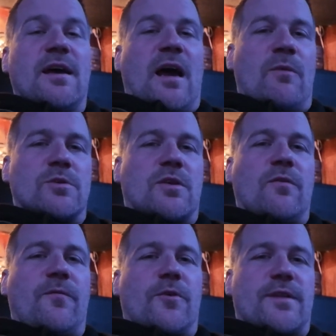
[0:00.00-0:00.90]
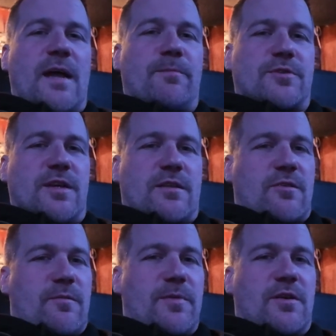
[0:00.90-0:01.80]
And it was good for that
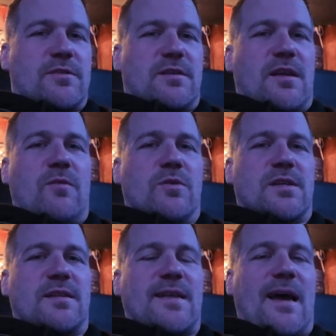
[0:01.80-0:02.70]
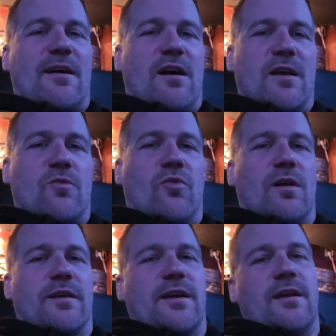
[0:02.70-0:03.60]
projector because it wasn't that high
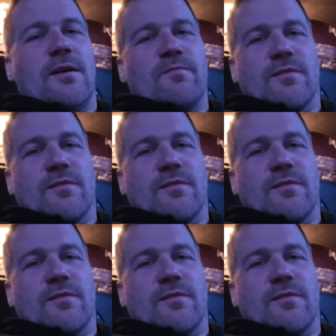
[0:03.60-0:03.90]
quality.